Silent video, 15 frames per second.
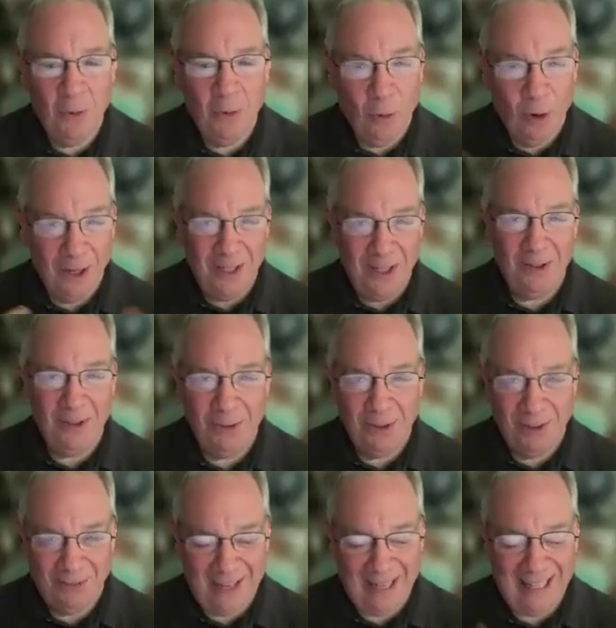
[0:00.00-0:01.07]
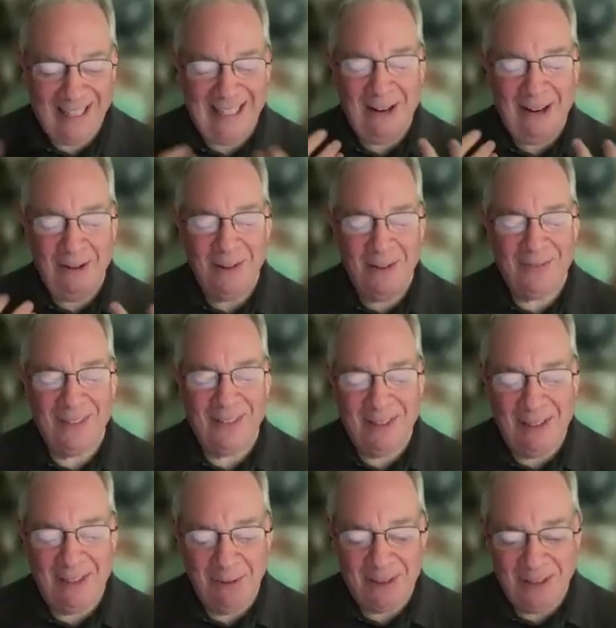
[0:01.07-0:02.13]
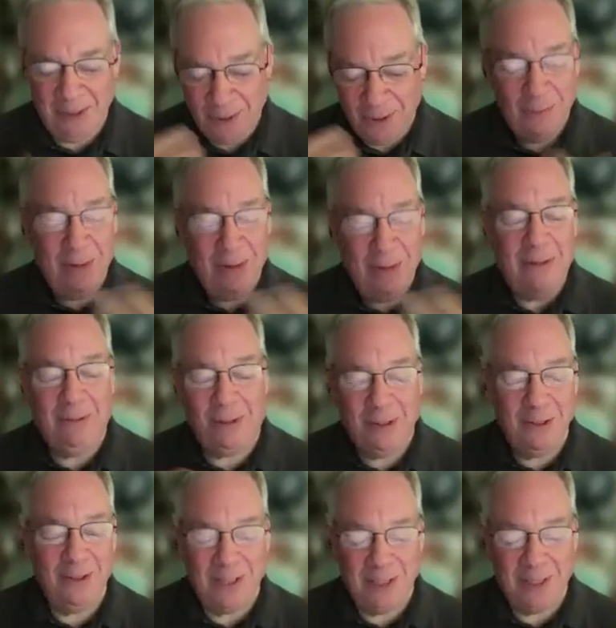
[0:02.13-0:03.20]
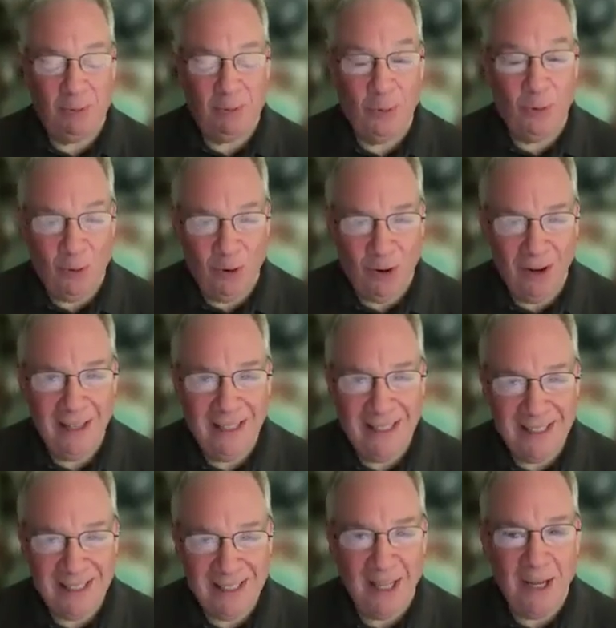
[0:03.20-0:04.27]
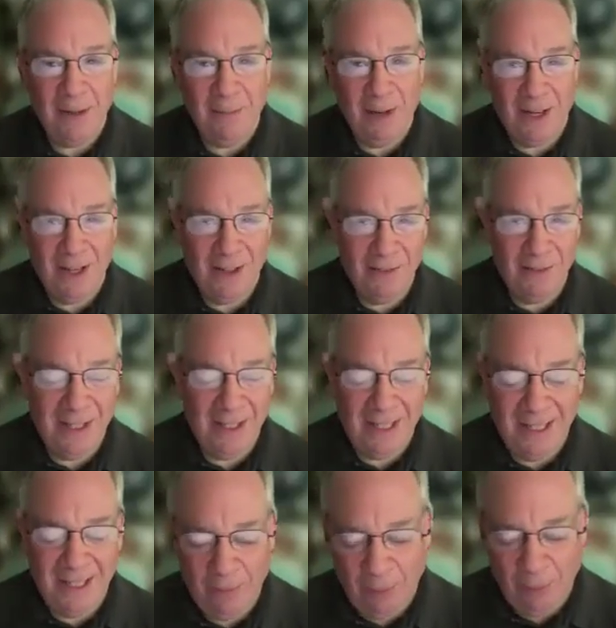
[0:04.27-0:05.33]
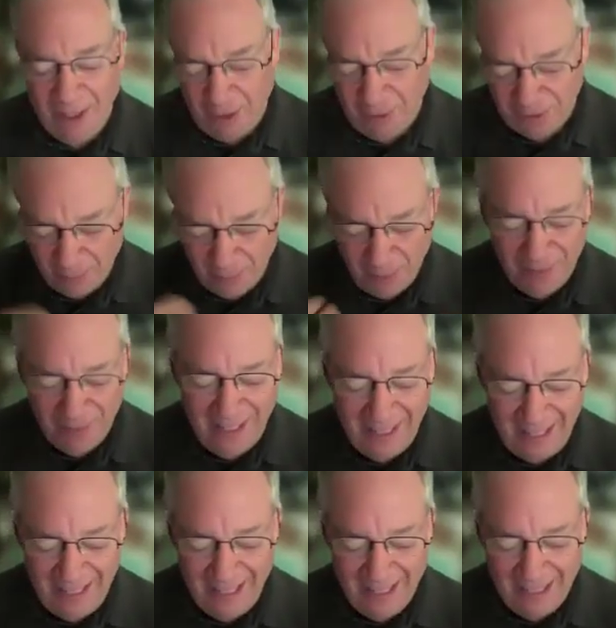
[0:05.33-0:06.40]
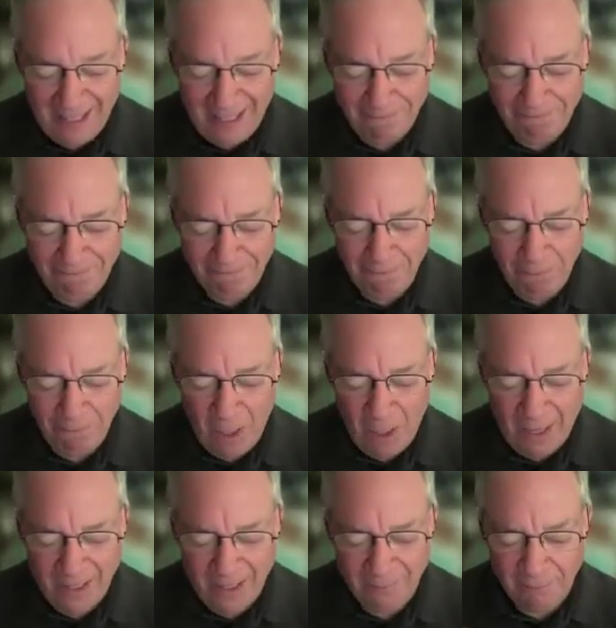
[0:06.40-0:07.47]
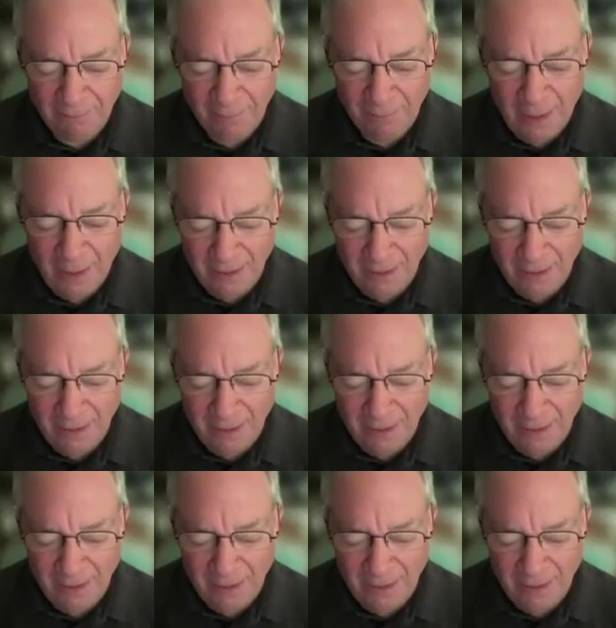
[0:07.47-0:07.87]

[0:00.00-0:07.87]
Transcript: what you, if I, if it would to be able to explore some of the some of the um